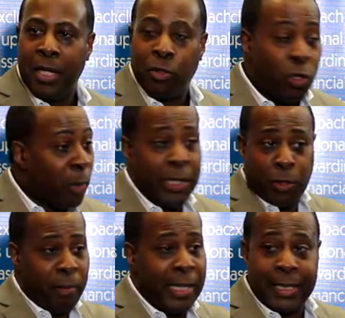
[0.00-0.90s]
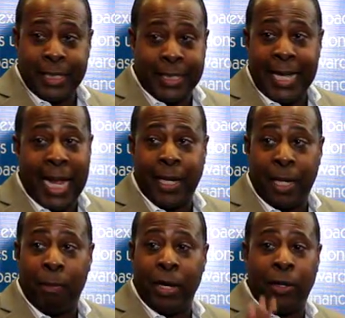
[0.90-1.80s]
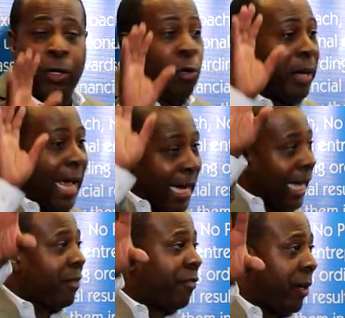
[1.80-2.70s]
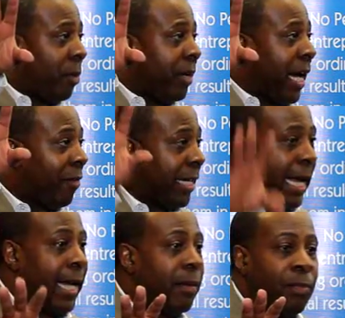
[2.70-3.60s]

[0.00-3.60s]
So you can be tremendously talented, be on the human highlight film every night,